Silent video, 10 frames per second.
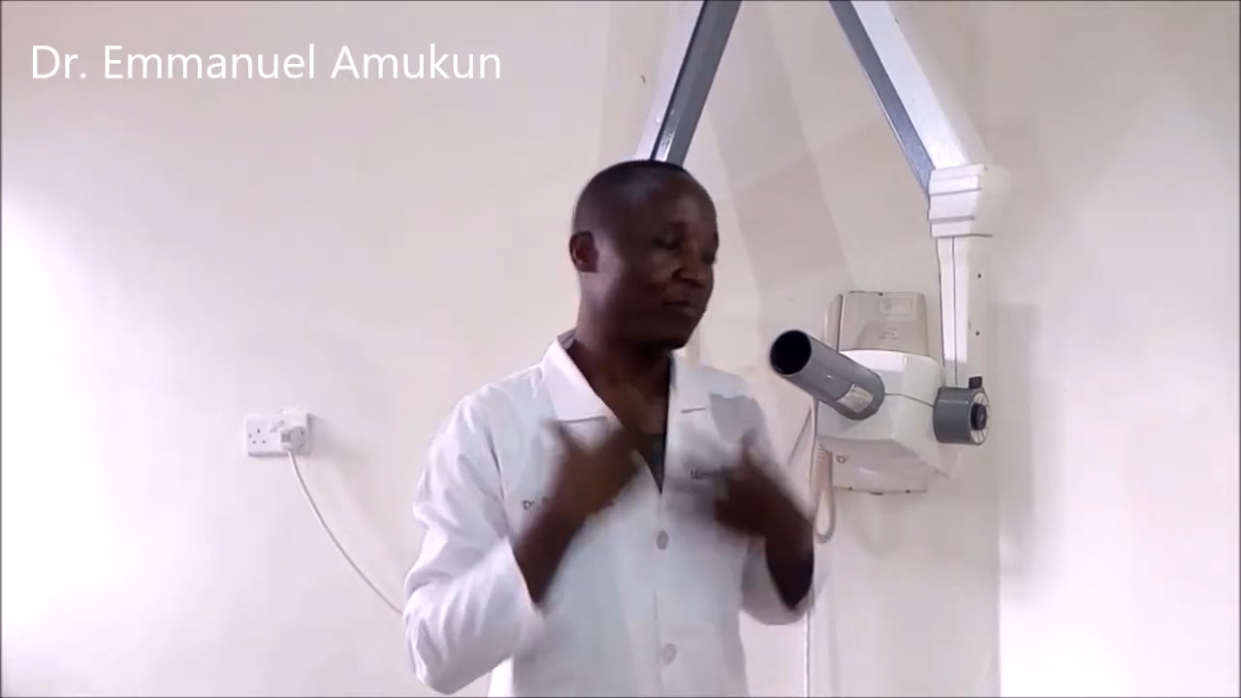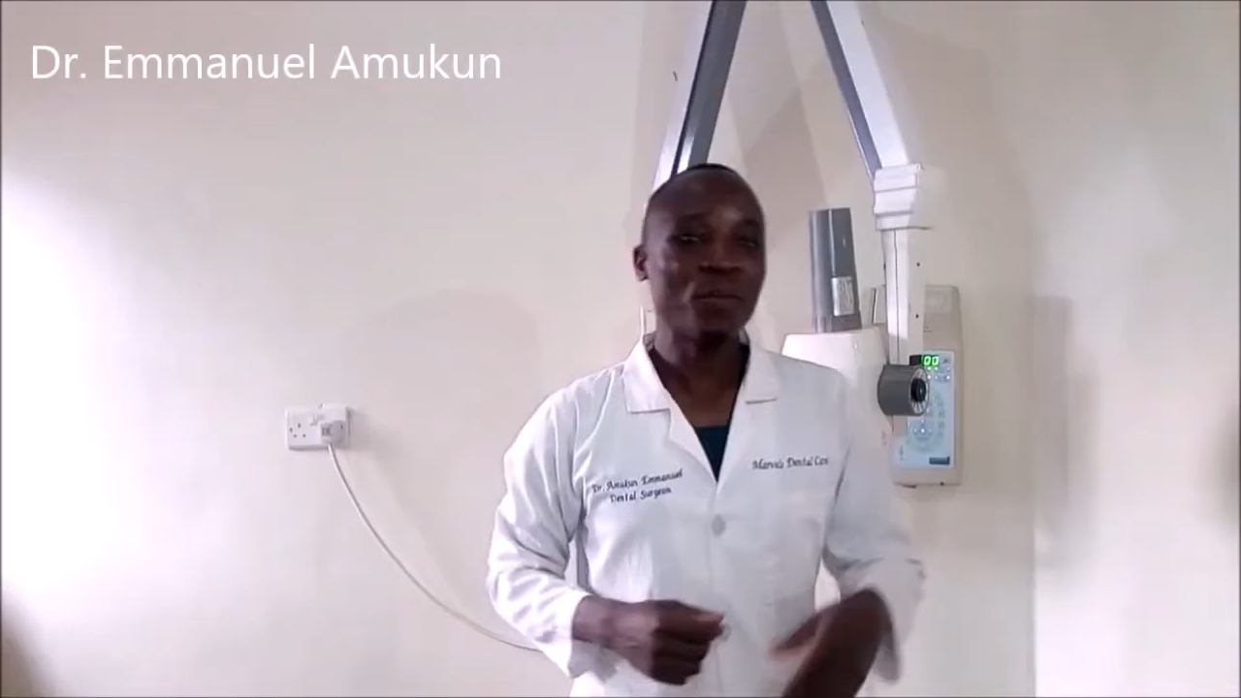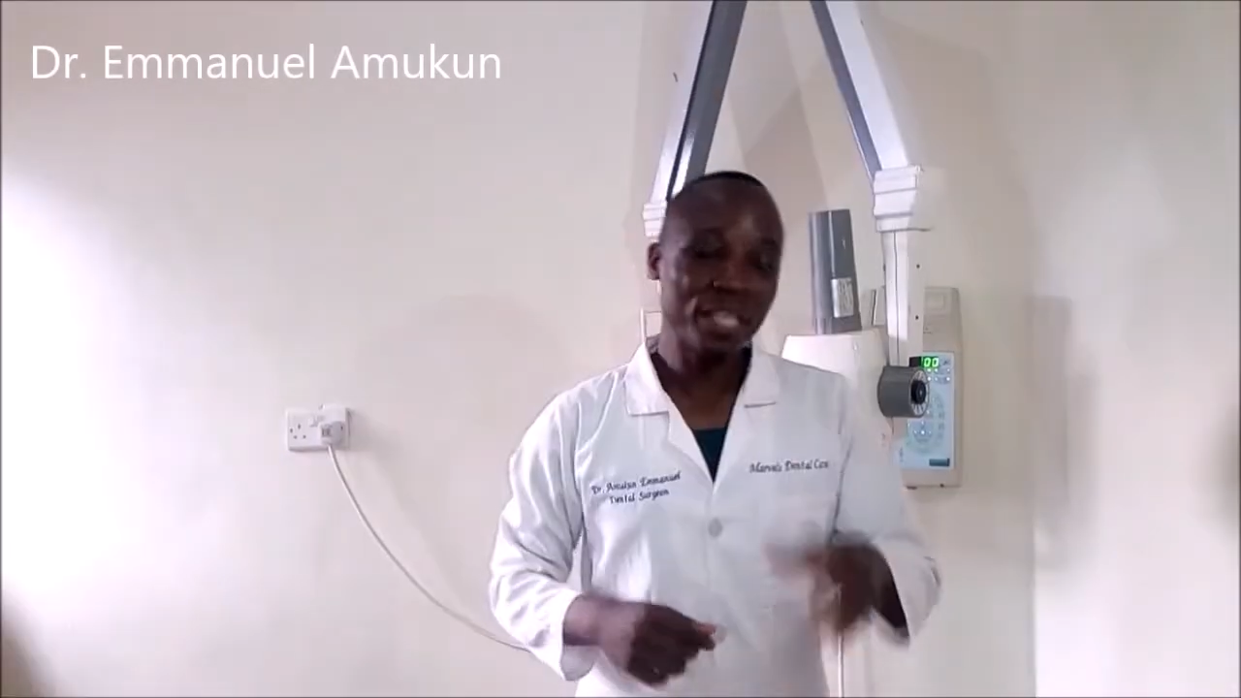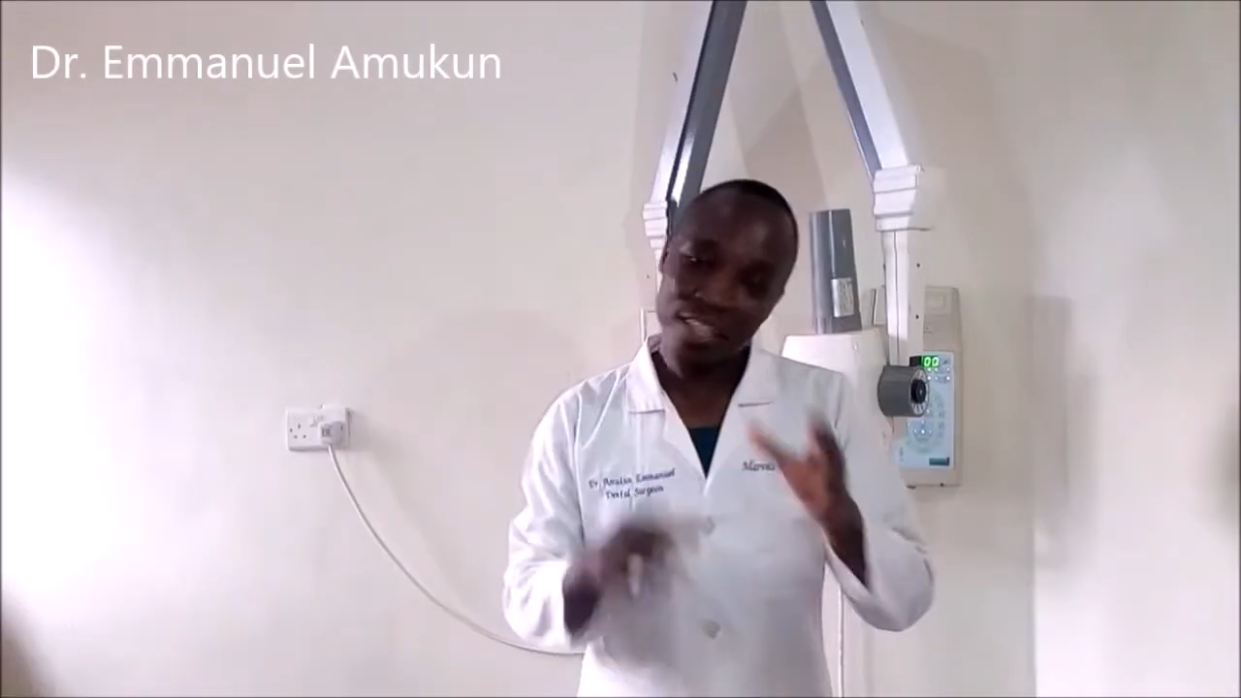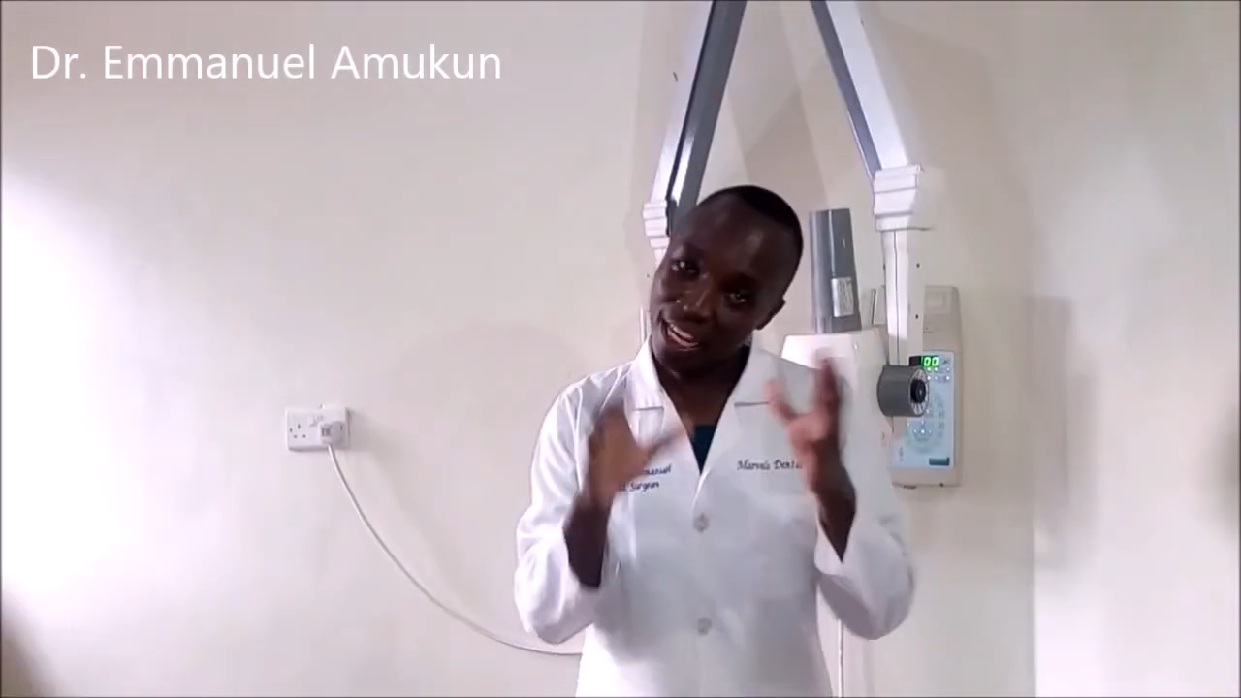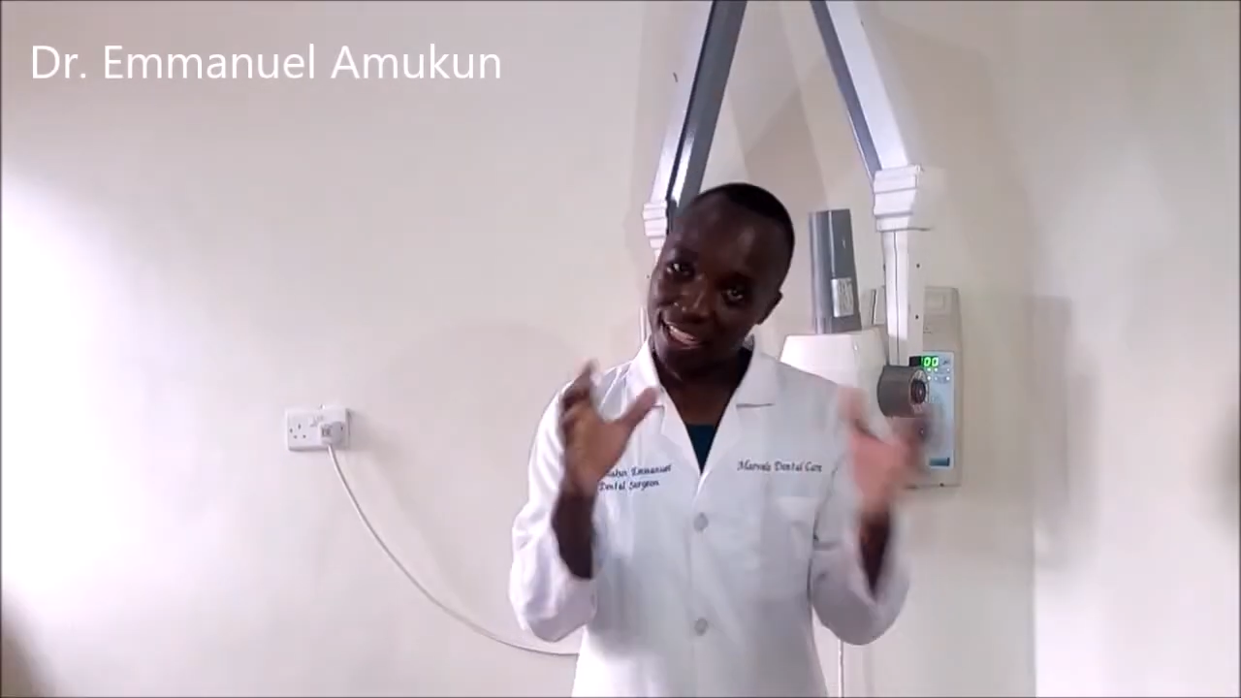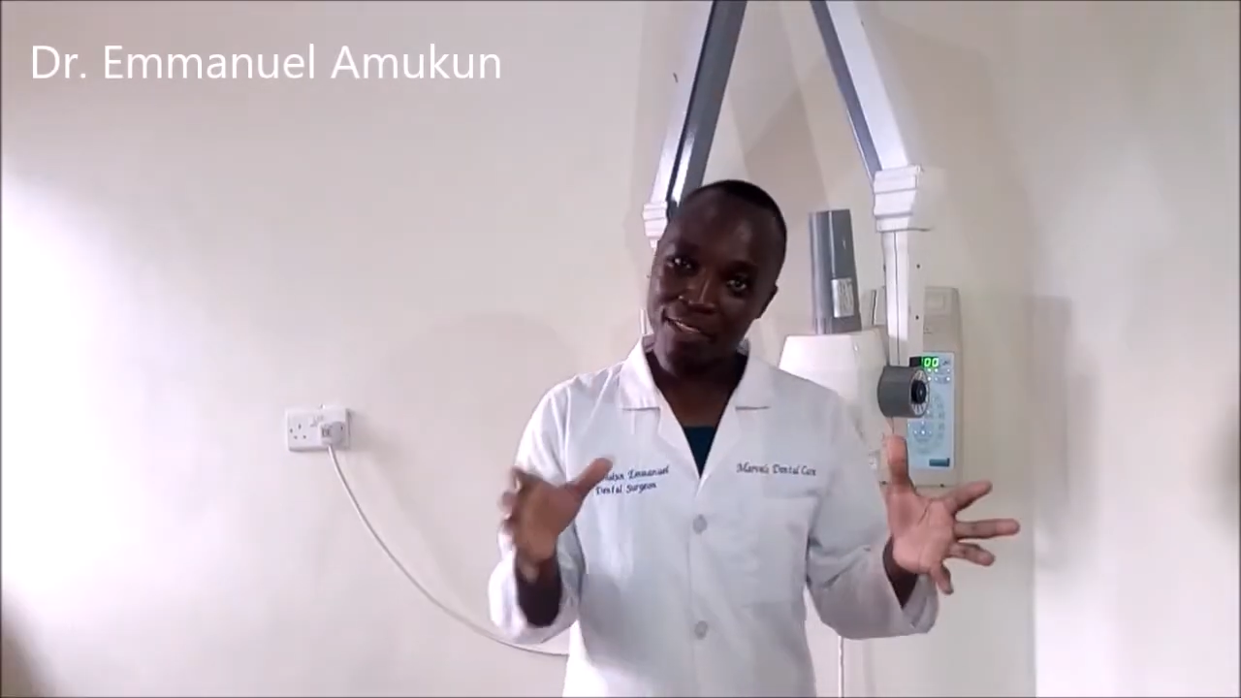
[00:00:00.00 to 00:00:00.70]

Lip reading: With that